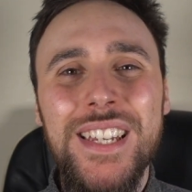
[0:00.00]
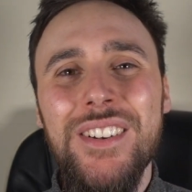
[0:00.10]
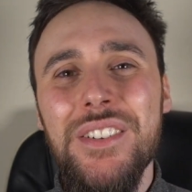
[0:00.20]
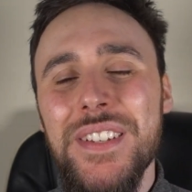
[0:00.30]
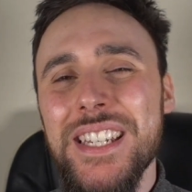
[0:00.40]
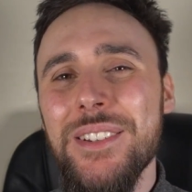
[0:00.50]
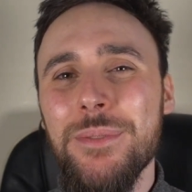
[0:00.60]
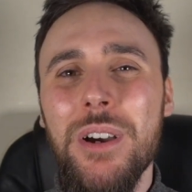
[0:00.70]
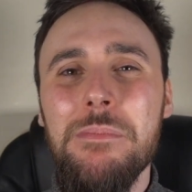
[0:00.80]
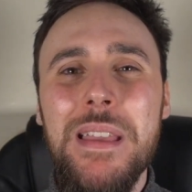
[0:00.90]
You know, a
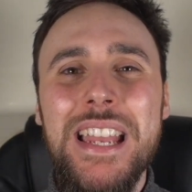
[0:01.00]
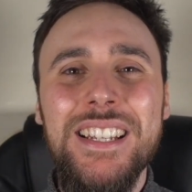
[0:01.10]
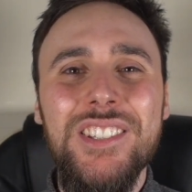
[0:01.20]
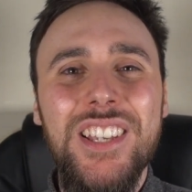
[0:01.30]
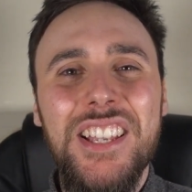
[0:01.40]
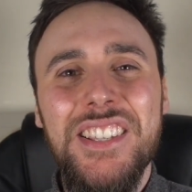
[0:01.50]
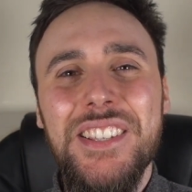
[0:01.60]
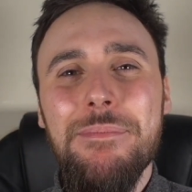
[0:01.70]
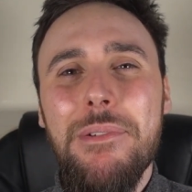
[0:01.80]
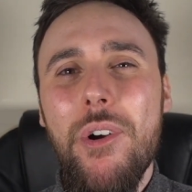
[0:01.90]
video's well-being is just
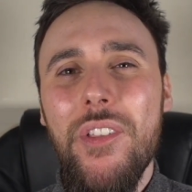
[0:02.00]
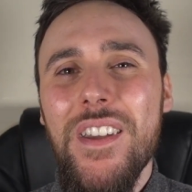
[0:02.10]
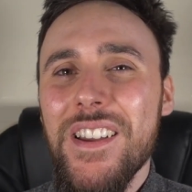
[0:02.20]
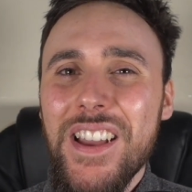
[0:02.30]
as important,